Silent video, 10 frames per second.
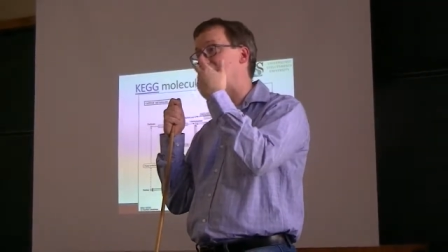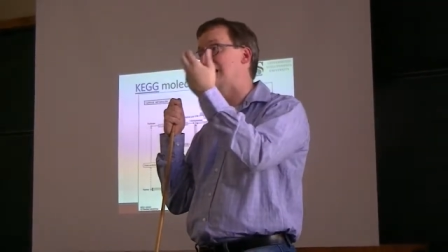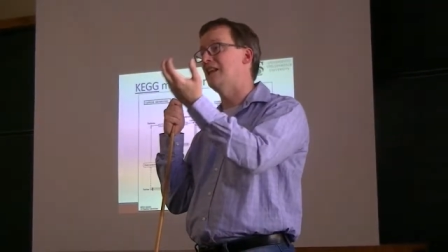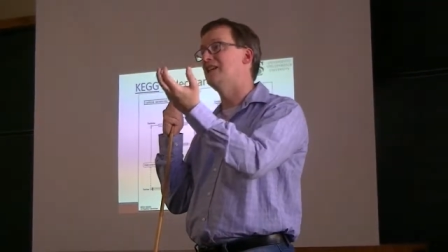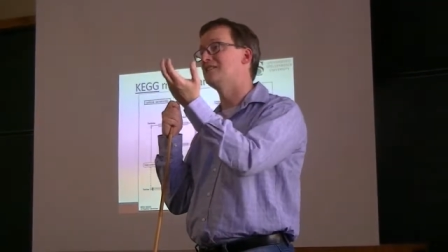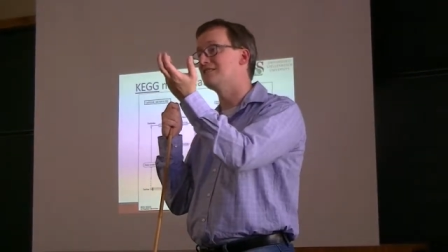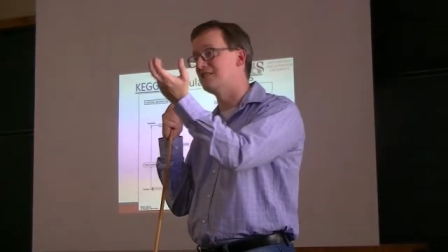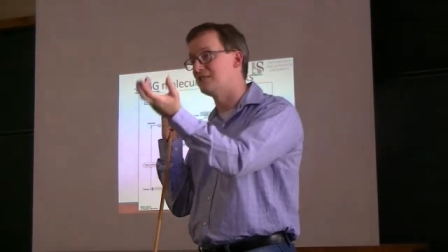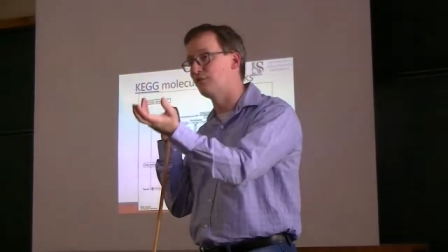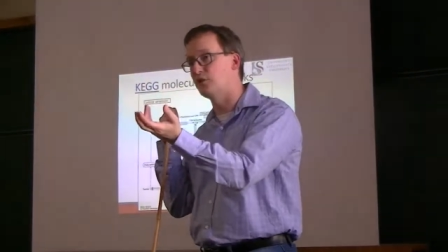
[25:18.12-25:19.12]
catalyzes
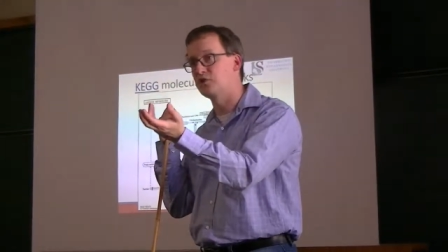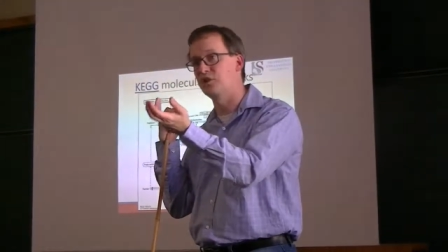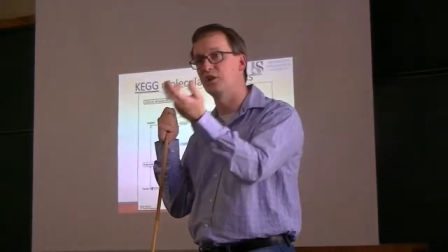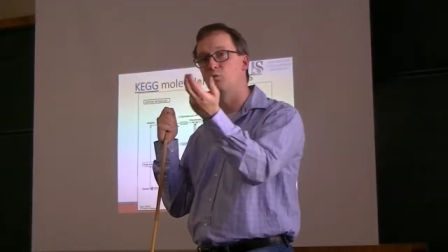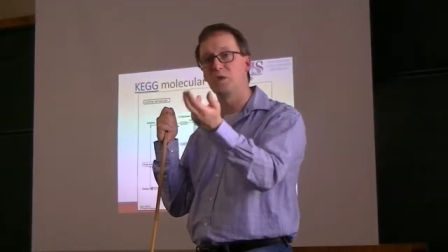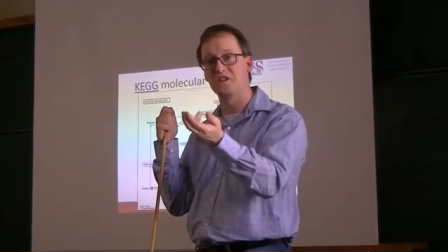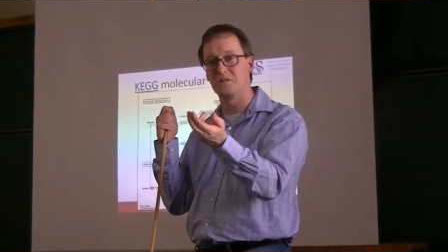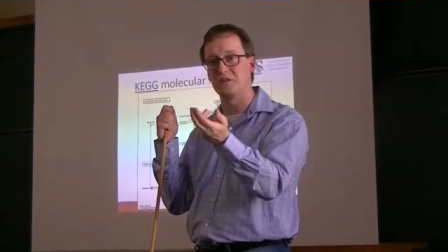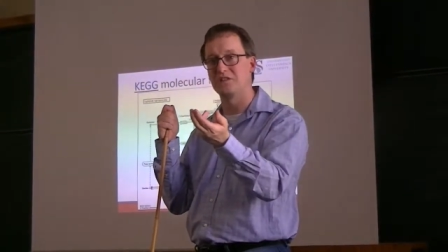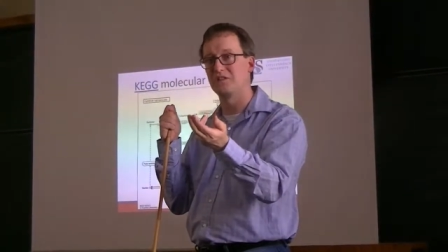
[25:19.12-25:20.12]
this function in one
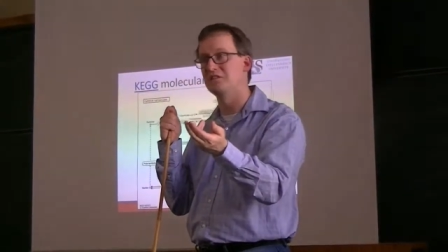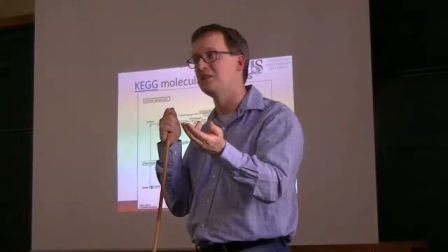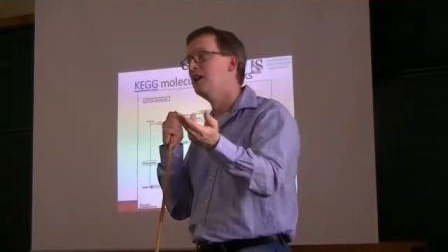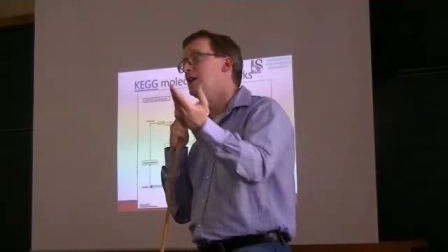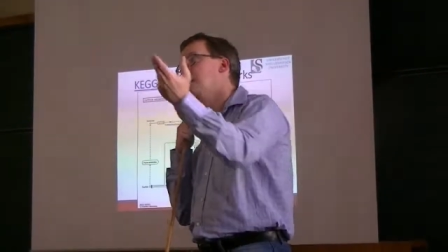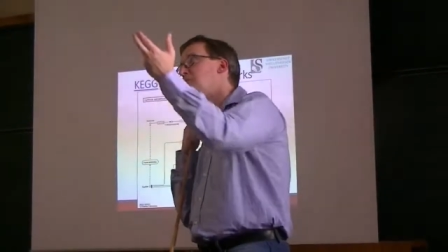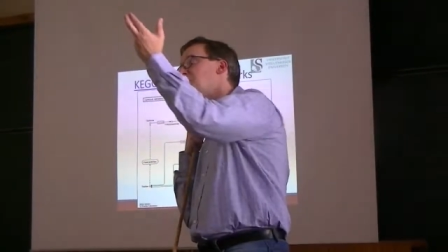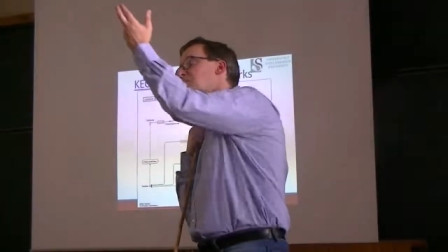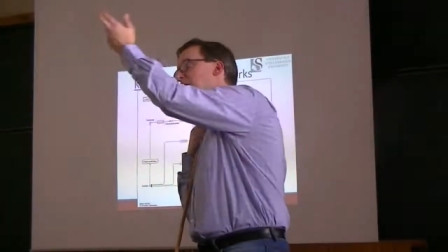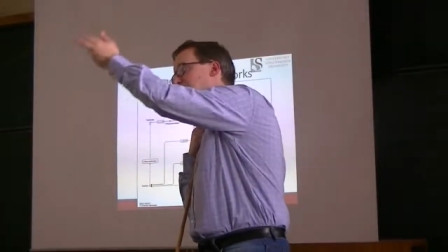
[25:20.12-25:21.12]
species can be
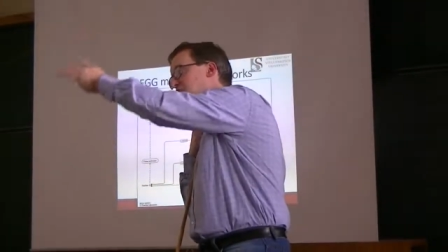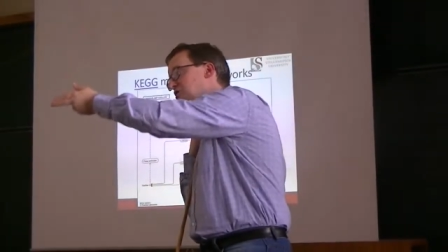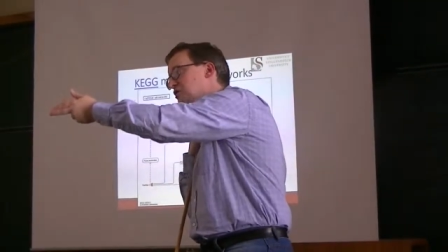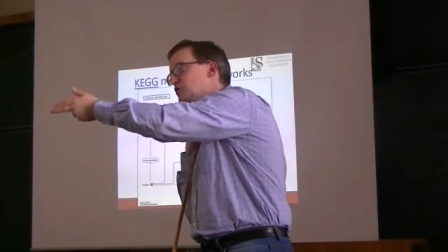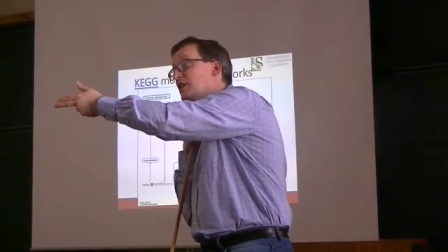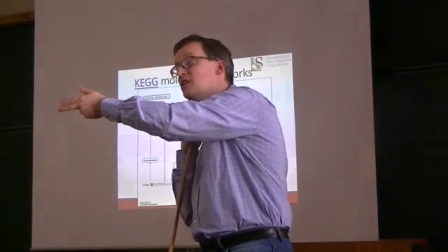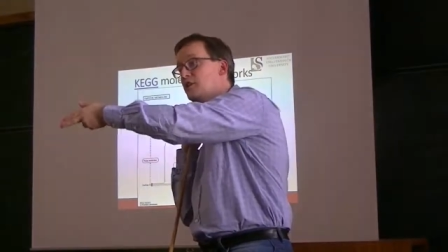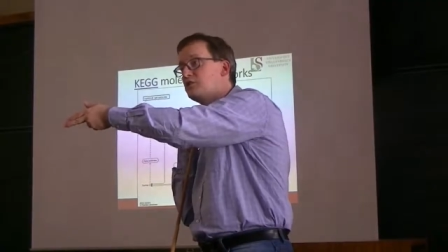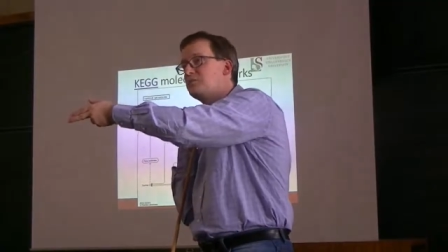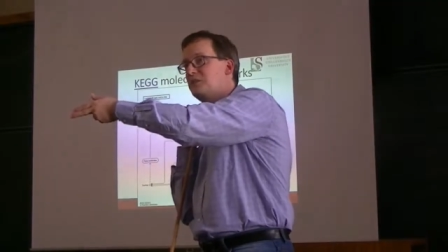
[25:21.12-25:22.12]
mapped to
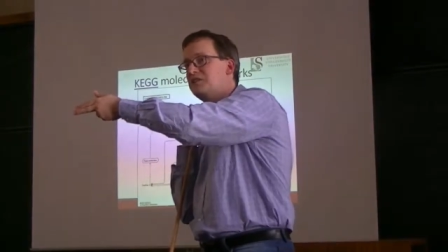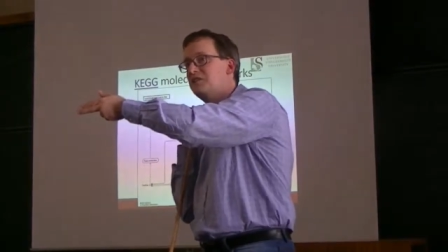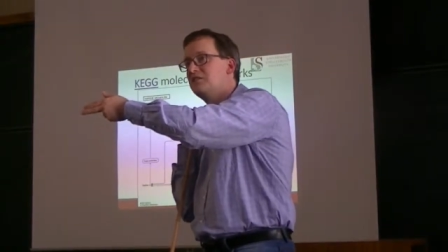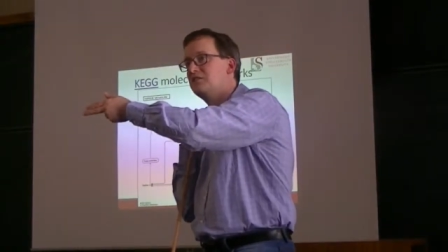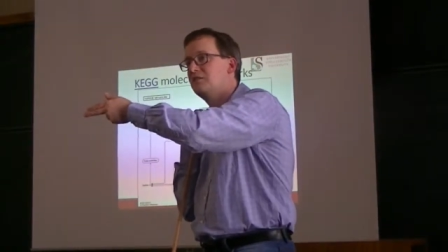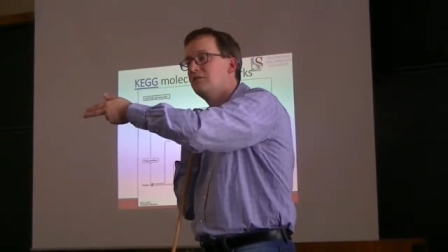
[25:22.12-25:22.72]
another species.